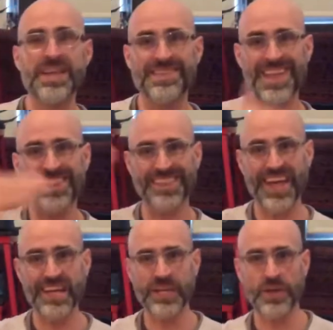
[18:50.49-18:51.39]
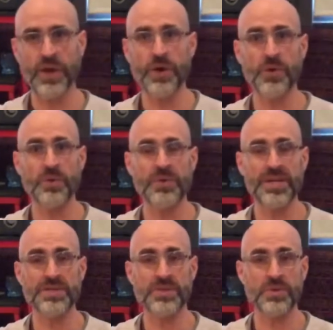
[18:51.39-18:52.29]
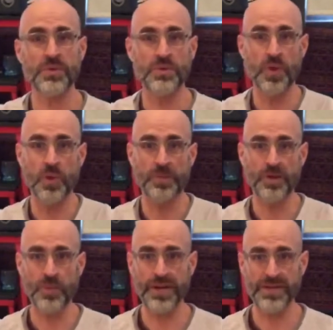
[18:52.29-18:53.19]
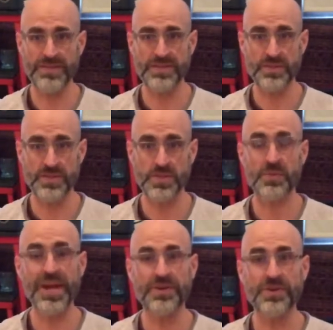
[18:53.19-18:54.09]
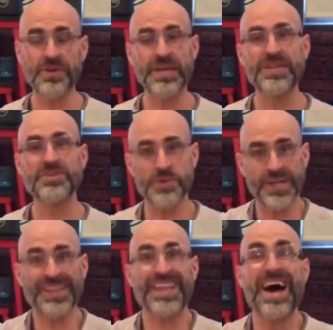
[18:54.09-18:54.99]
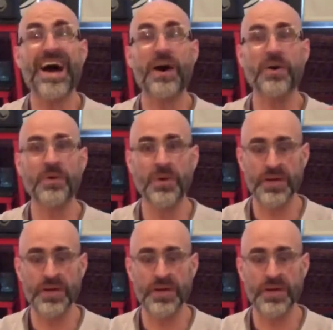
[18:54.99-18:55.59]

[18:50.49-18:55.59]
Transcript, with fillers: and then letting go into open awareness into surrender and to allow